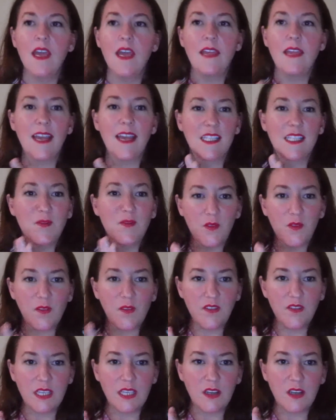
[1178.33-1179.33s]
That's
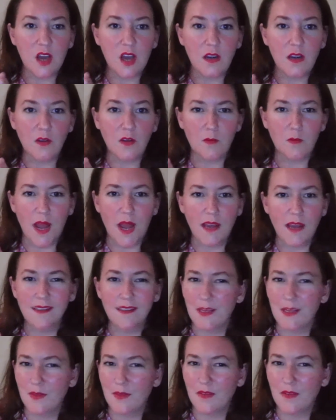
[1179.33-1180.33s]
50 nautical miles.
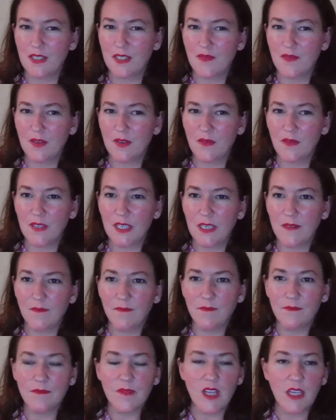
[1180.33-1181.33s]
I believe it's 50.
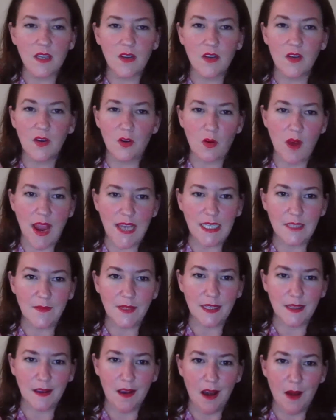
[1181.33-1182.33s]
You can correct me in
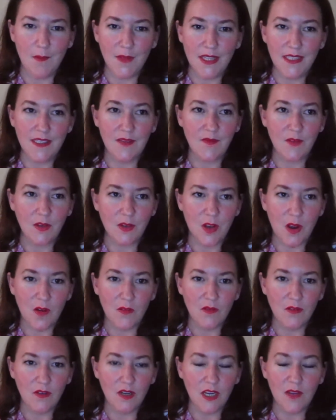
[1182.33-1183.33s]
the comments if you don't,
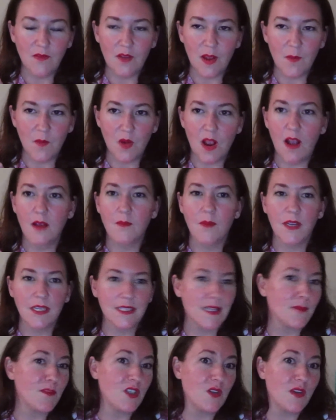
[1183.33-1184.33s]
if I'm wrong, because
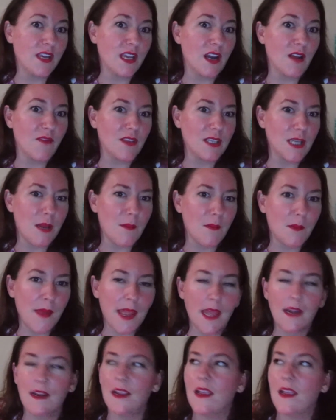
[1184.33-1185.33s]
I'm doing it off the top of my head.